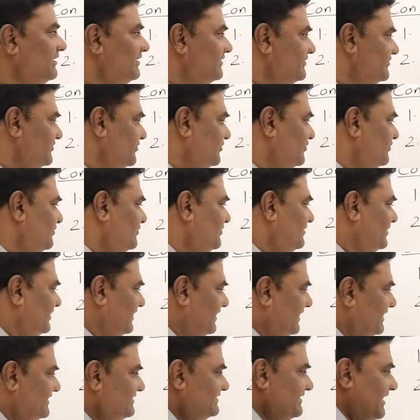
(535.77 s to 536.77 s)
So
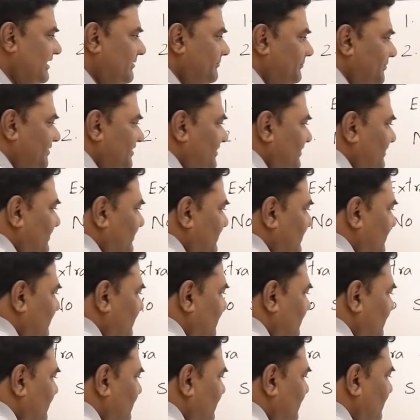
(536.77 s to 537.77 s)
example,
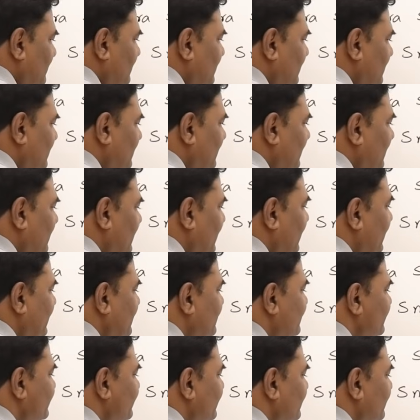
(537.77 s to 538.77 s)

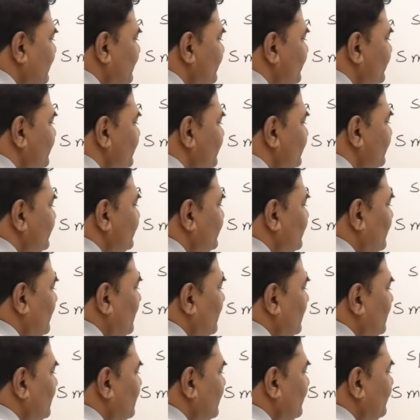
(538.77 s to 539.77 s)
insertion
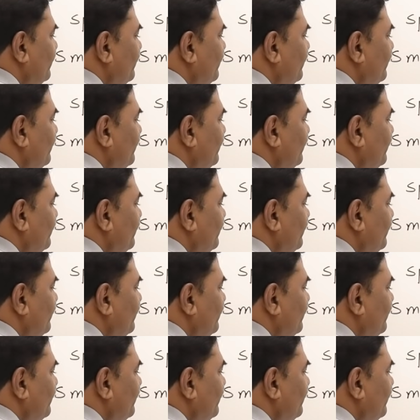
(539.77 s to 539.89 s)
sort.